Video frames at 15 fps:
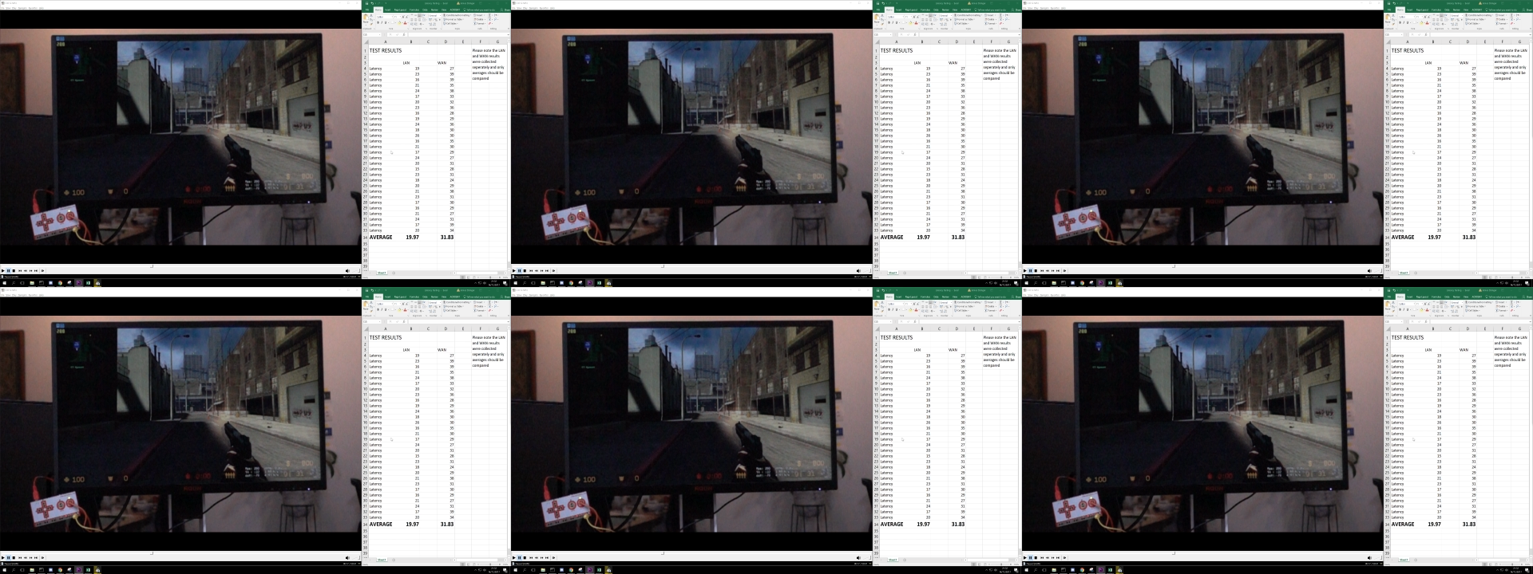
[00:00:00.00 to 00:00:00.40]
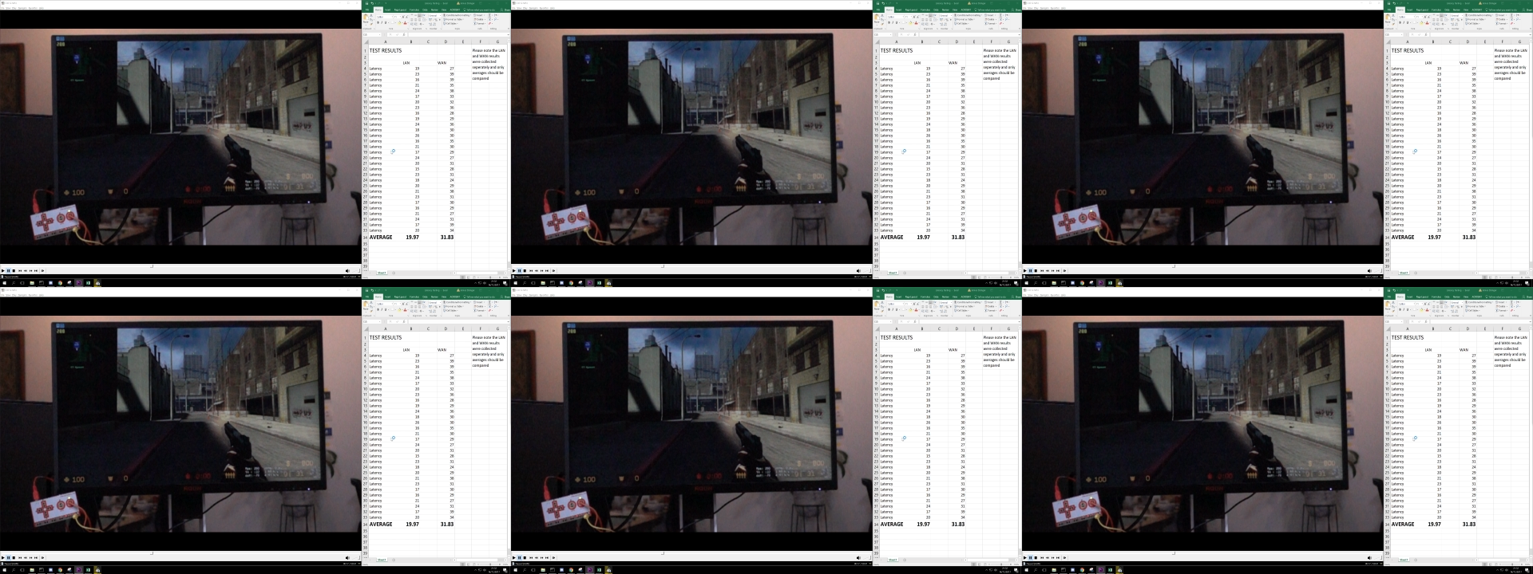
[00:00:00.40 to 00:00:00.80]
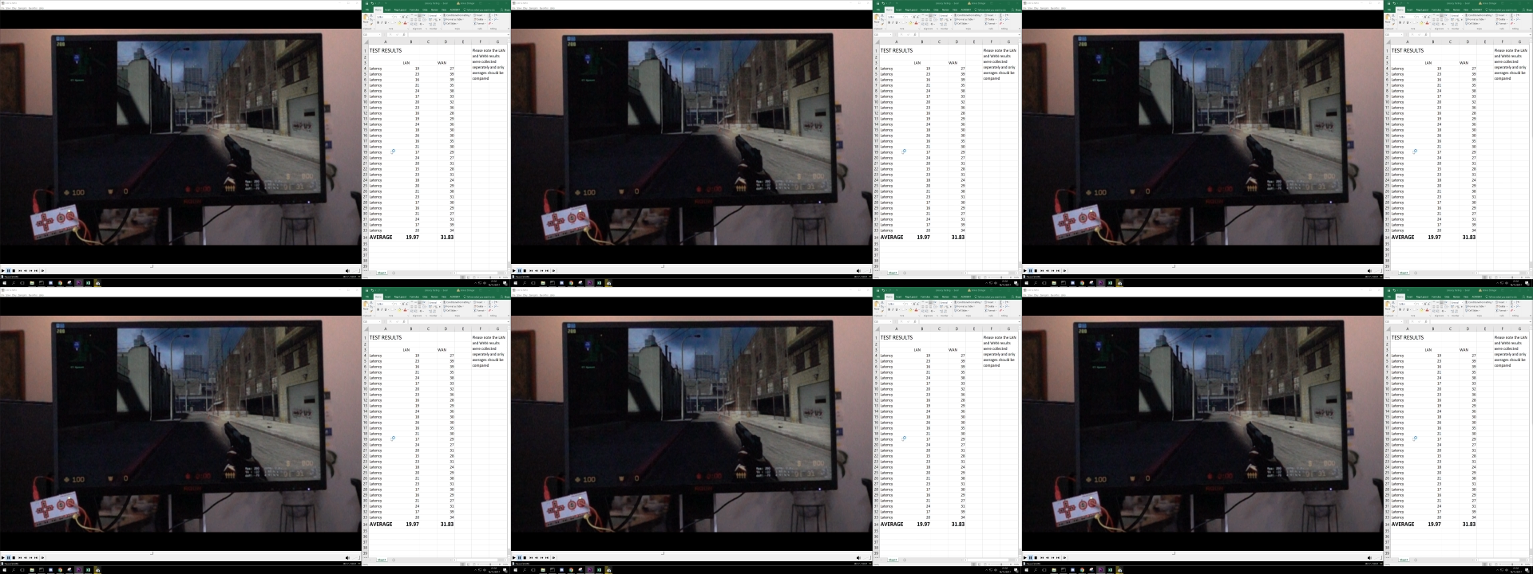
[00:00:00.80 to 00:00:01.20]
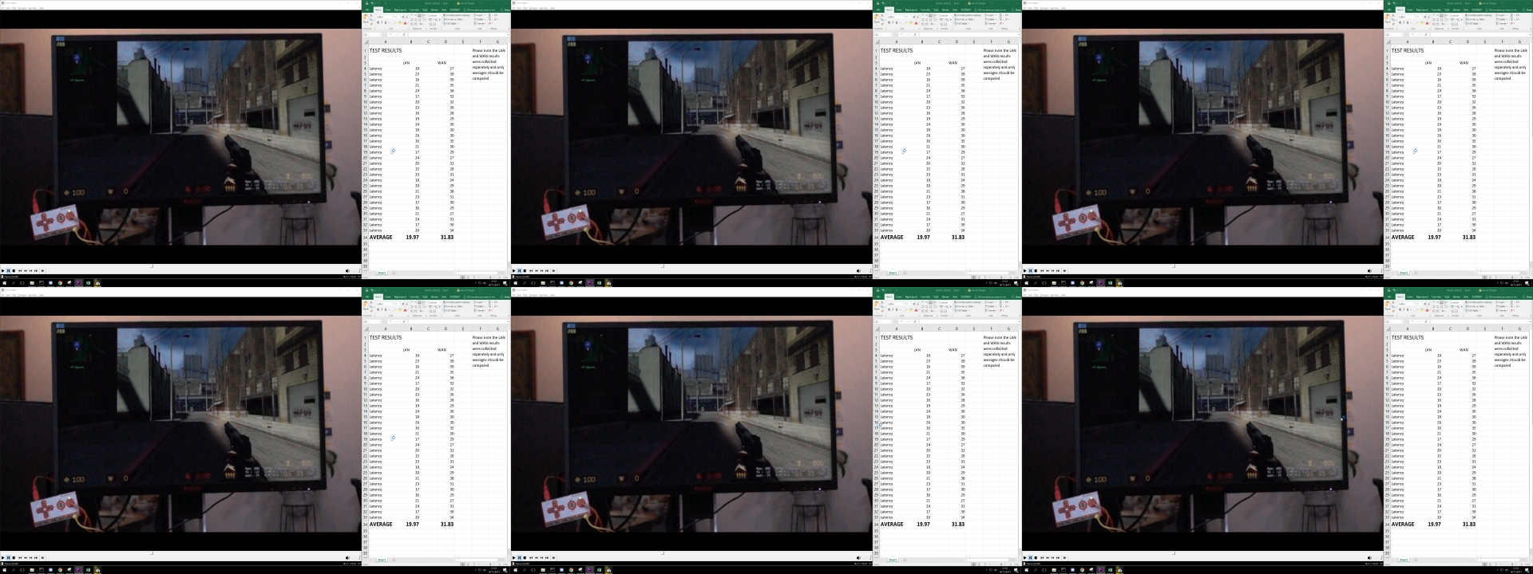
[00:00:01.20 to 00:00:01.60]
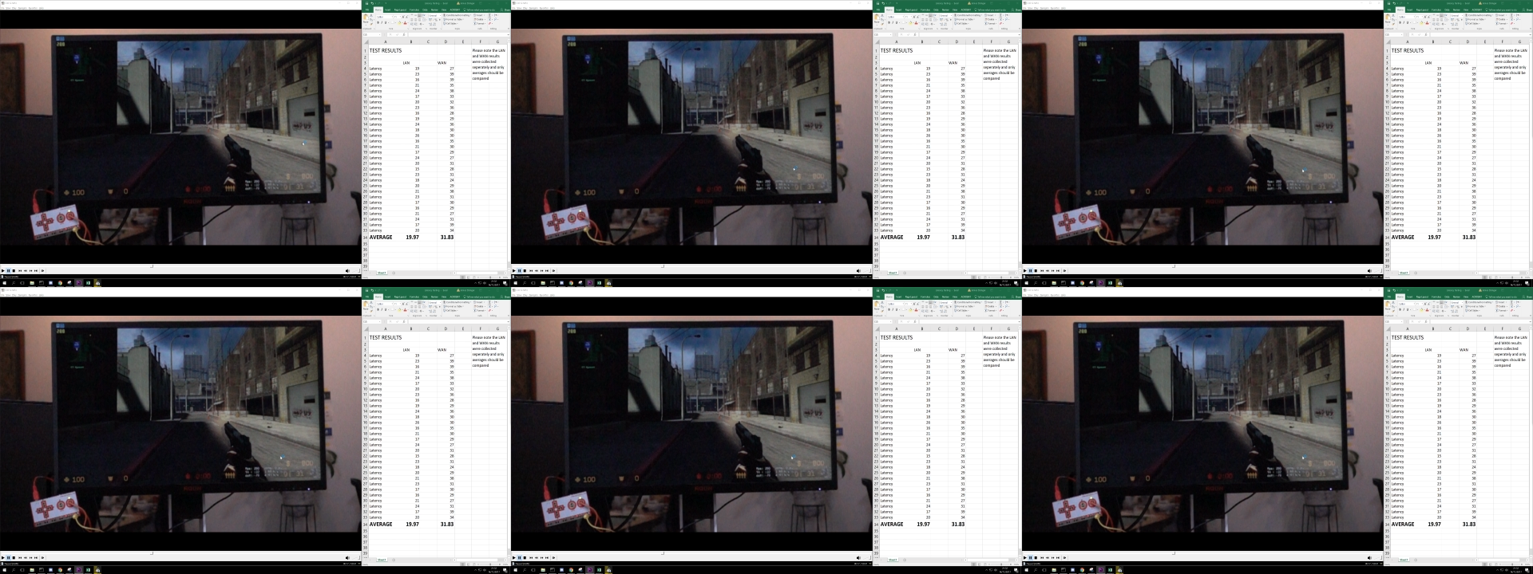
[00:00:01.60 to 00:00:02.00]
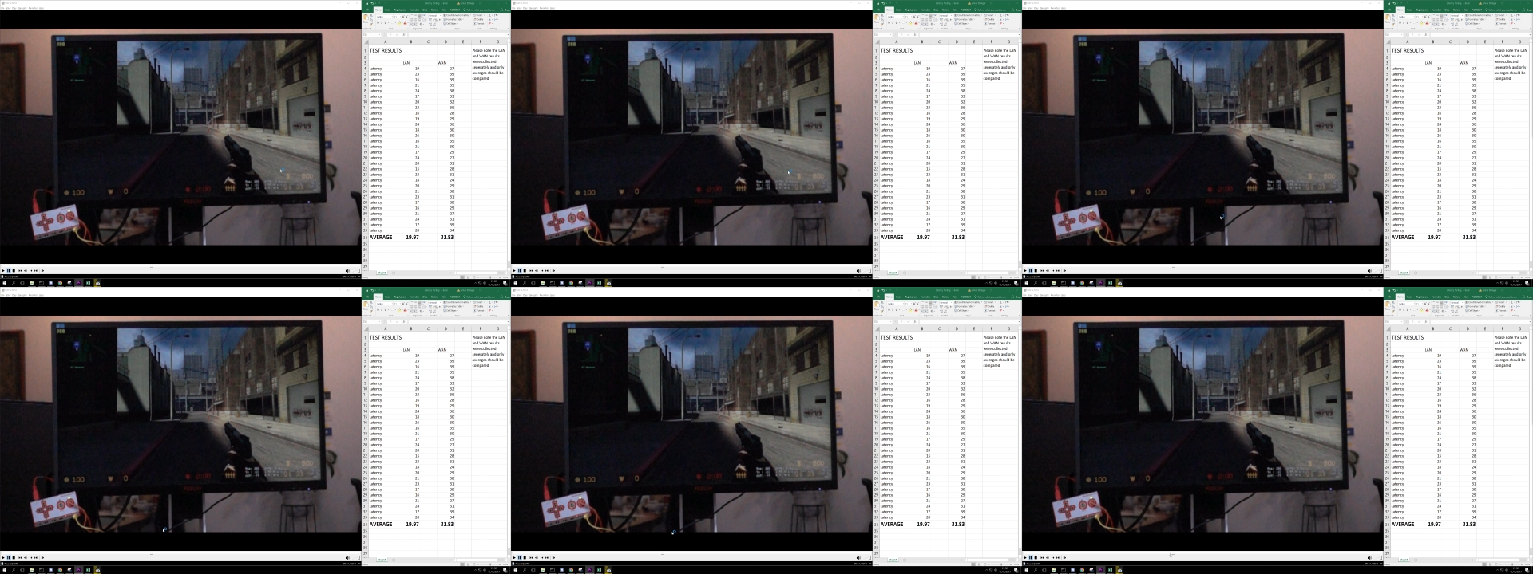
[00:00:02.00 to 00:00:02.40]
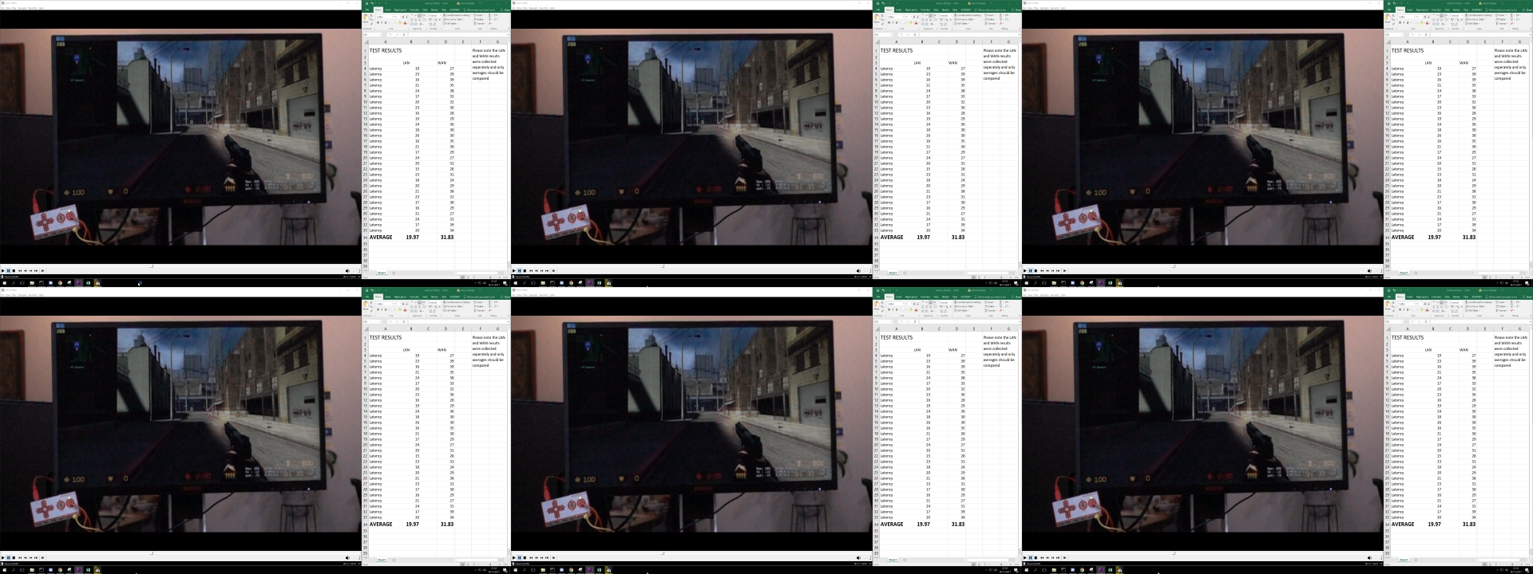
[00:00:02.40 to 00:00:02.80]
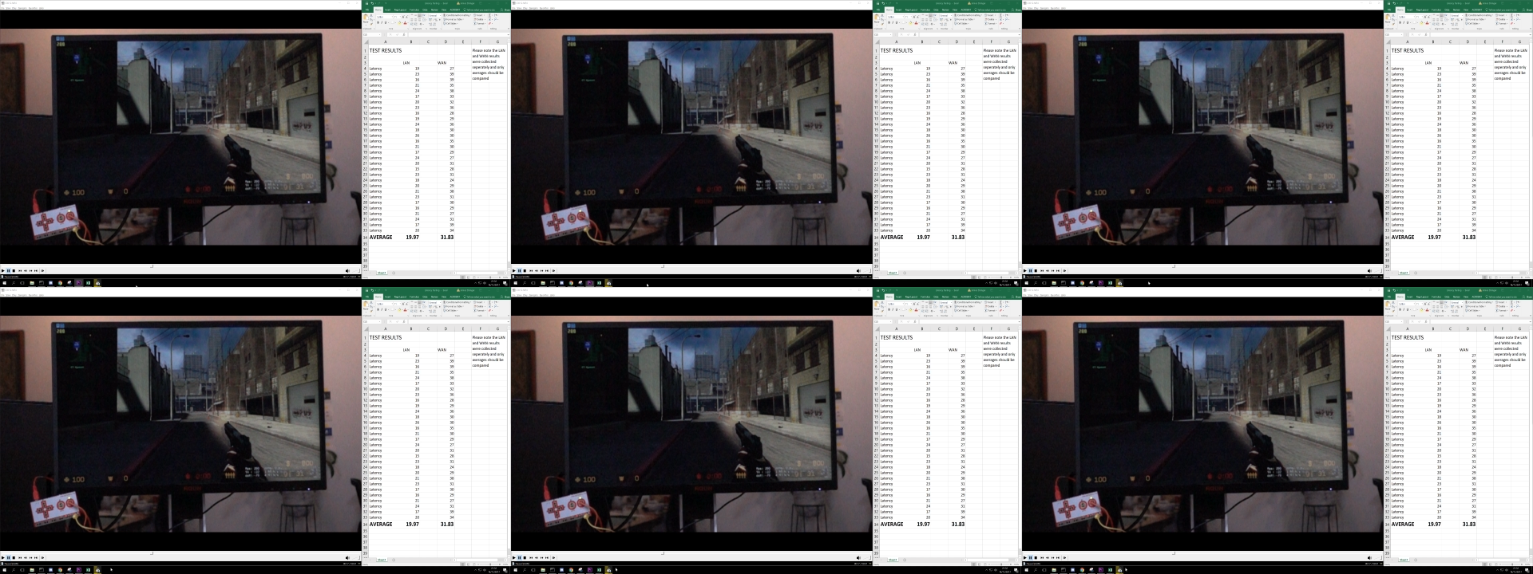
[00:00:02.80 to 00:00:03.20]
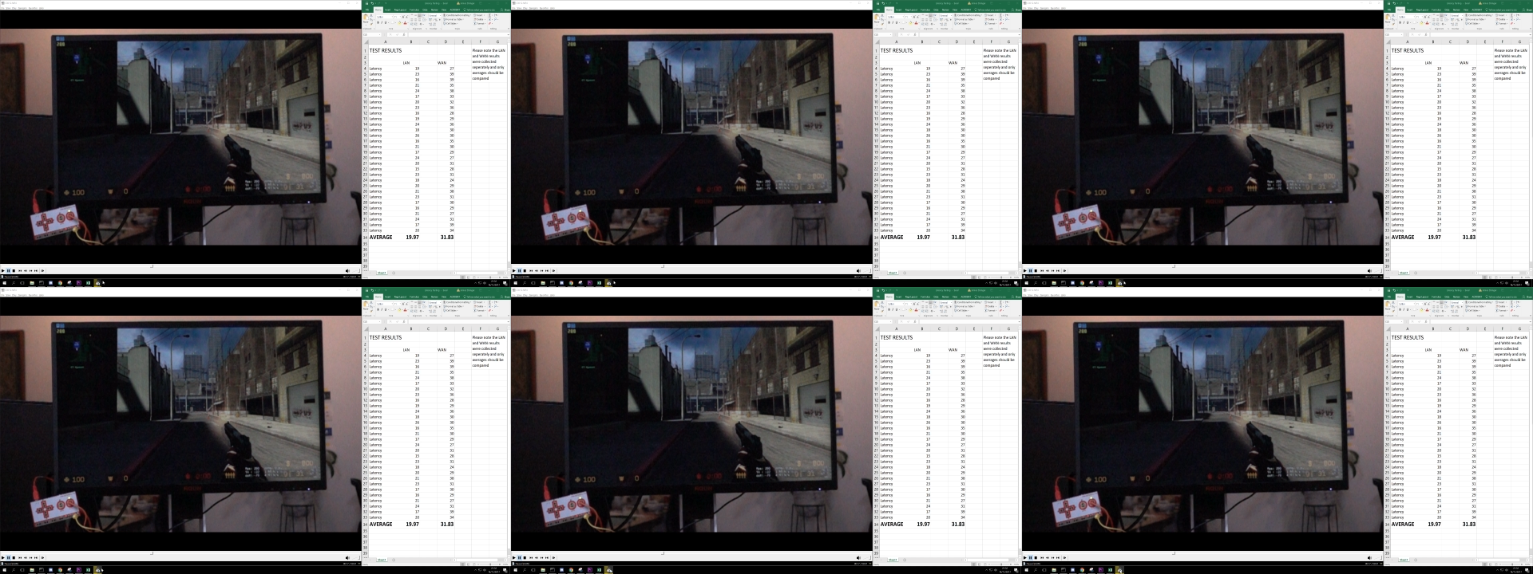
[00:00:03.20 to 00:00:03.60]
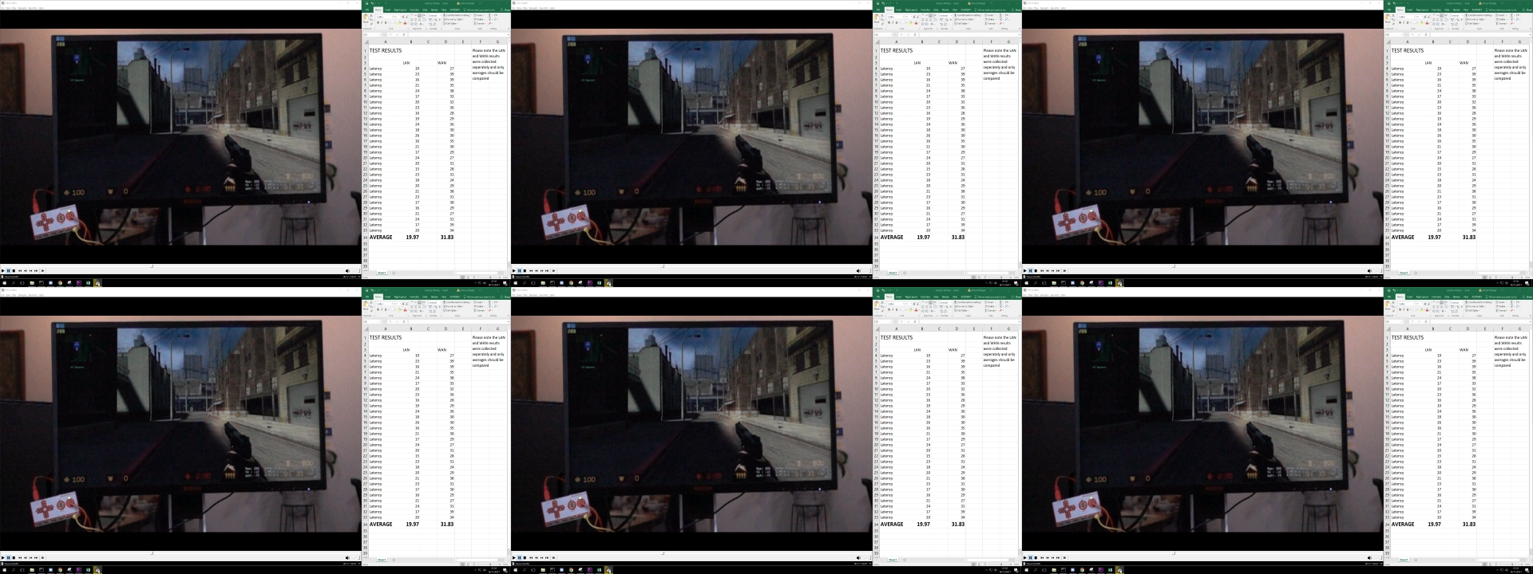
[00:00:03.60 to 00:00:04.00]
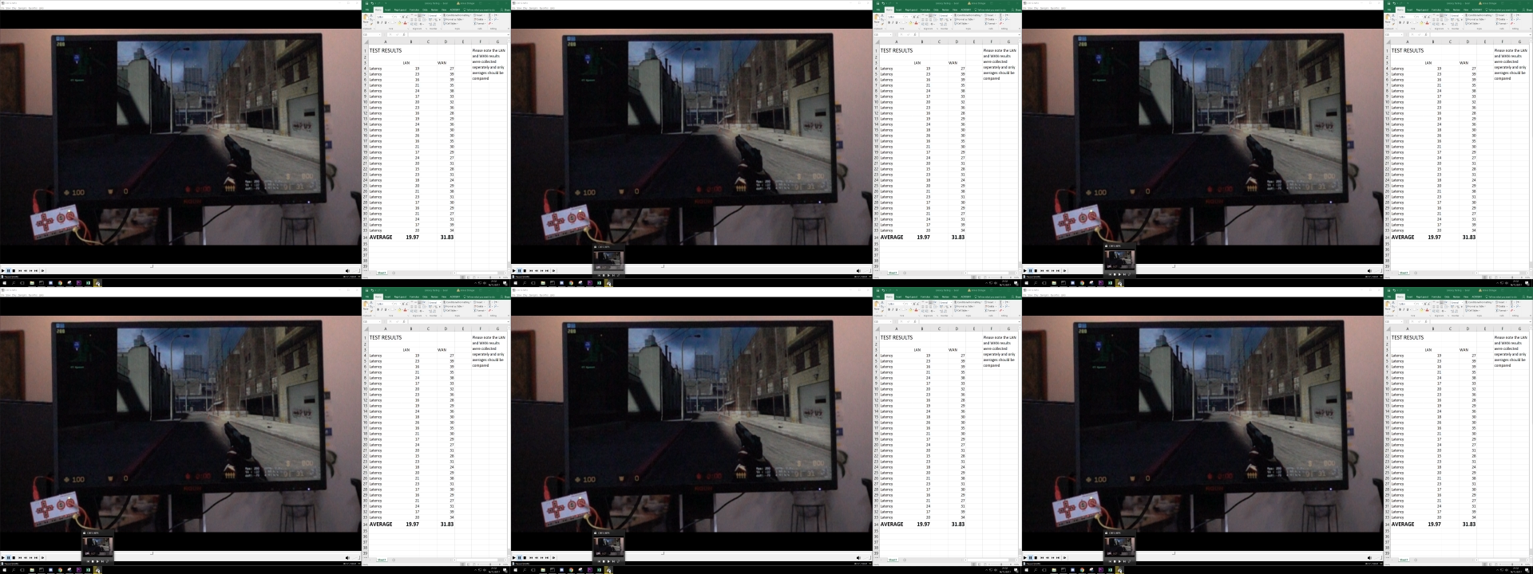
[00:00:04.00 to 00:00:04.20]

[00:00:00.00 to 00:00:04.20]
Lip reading: Nobody's mouth can be seen.